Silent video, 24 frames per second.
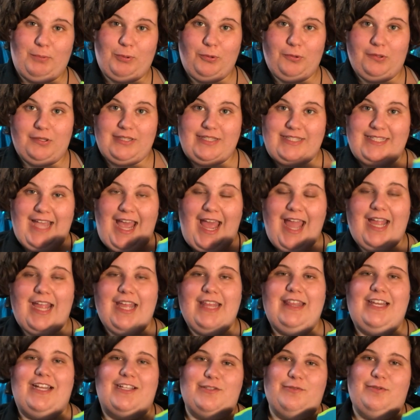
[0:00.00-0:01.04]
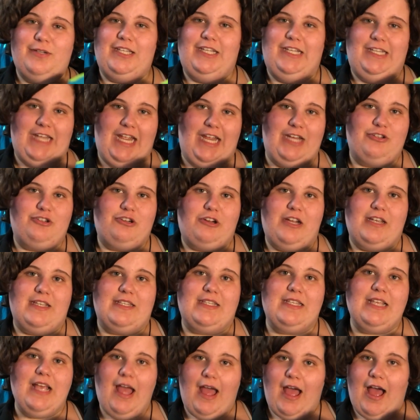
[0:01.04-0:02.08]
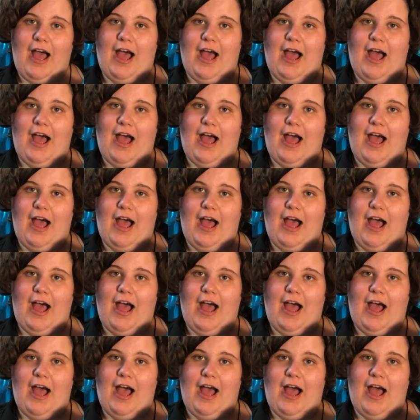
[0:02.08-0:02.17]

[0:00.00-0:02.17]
pool deck. That's really dangerous.